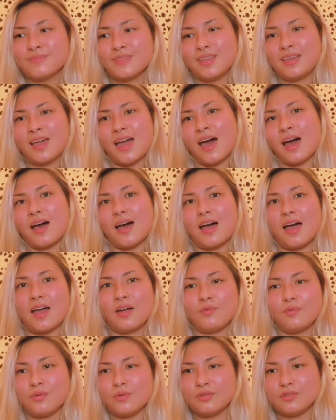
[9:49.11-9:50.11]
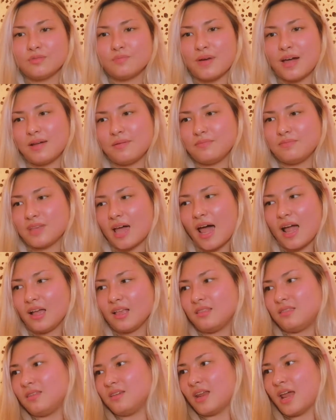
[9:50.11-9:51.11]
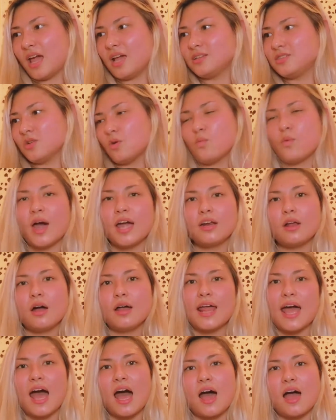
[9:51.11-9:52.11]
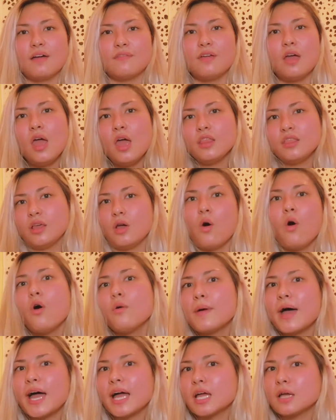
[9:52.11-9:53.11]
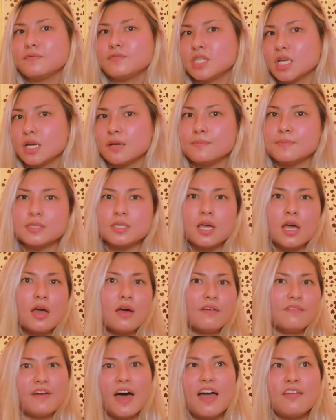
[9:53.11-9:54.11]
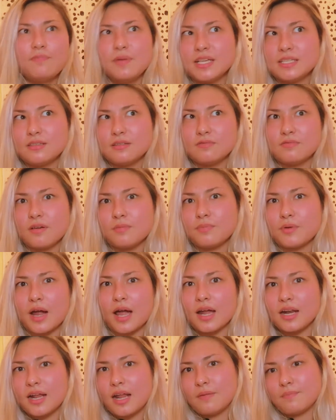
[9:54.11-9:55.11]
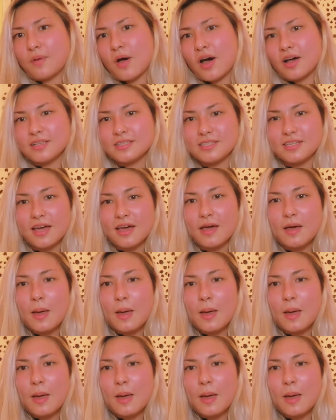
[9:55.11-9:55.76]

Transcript: Yeah, I ruined my diet today, so why not have the whole bag of chips, 5 pieces of bread, and pasta?